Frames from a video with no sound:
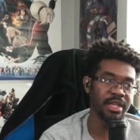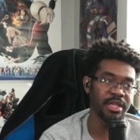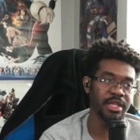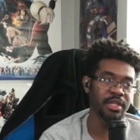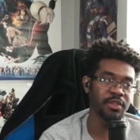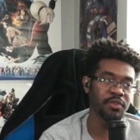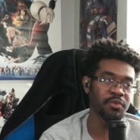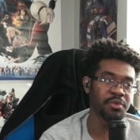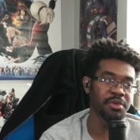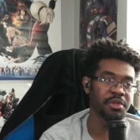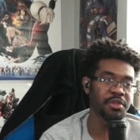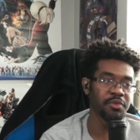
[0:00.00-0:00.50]
I
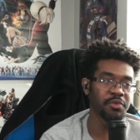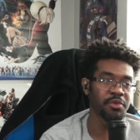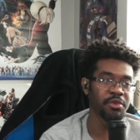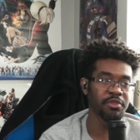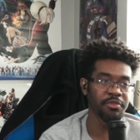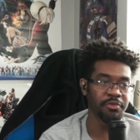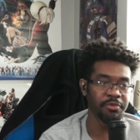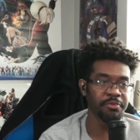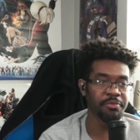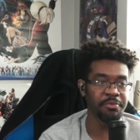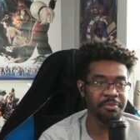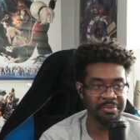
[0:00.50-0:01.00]
think twenty
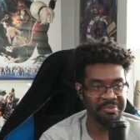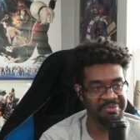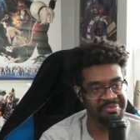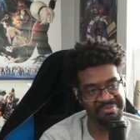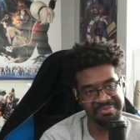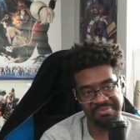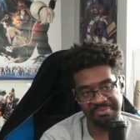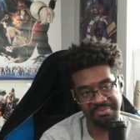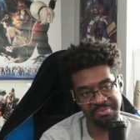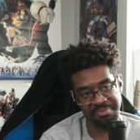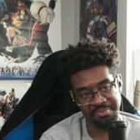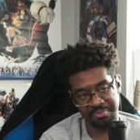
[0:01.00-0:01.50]
twelve
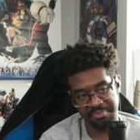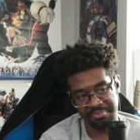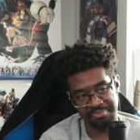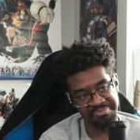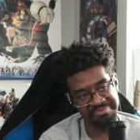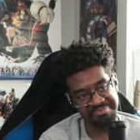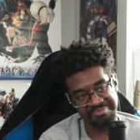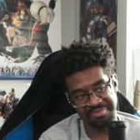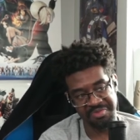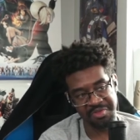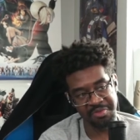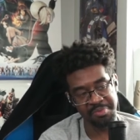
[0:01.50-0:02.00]

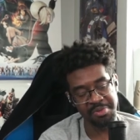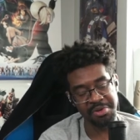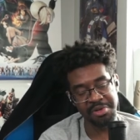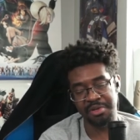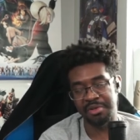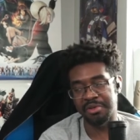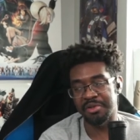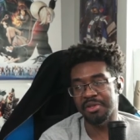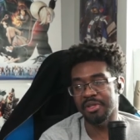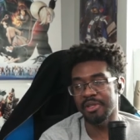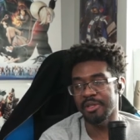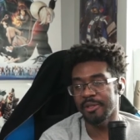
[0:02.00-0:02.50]
is pretty
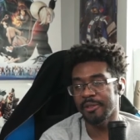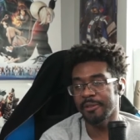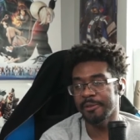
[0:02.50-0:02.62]
good.